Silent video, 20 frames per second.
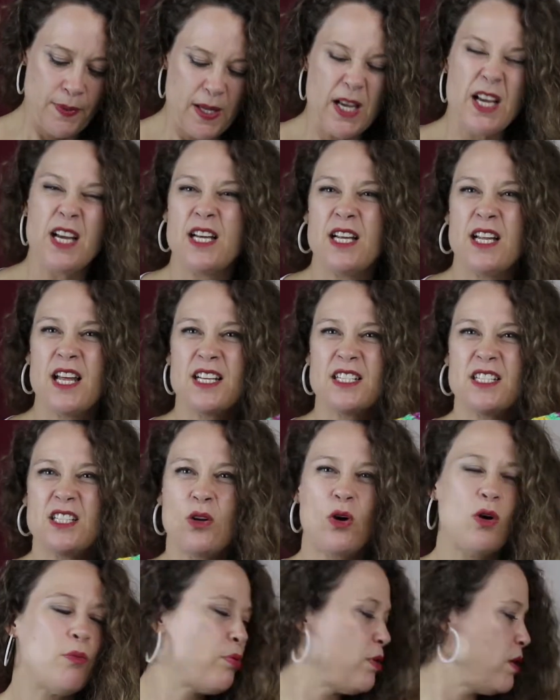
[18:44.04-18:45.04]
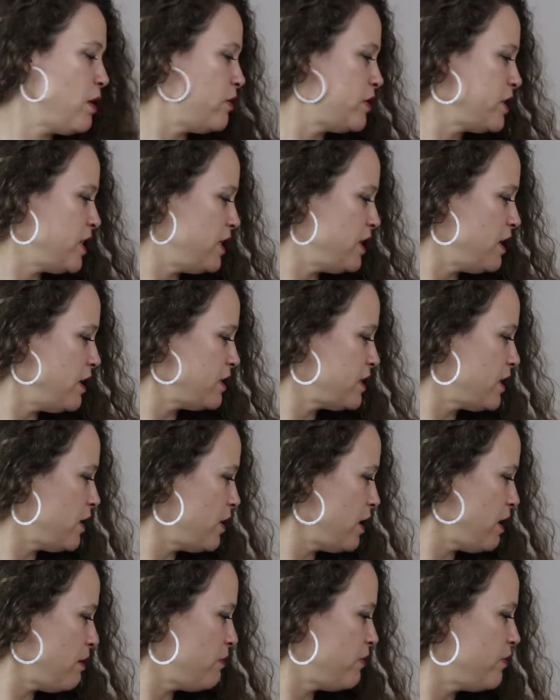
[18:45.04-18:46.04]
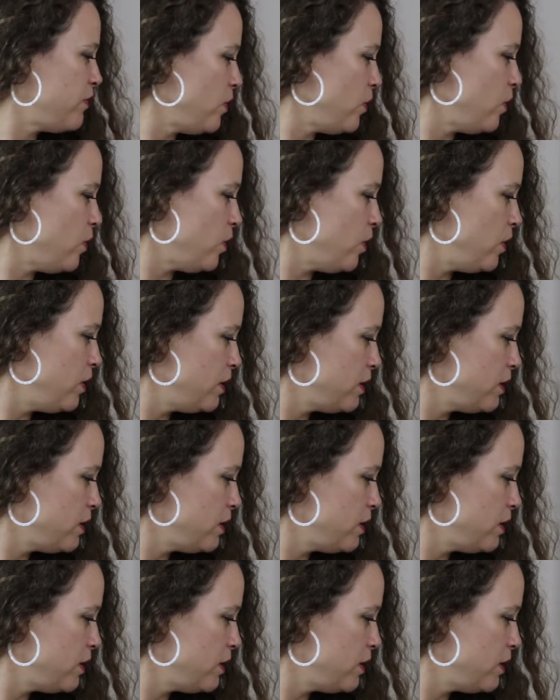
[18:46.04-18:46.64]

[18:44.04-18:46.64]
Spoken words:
that's not a priority. So number 4,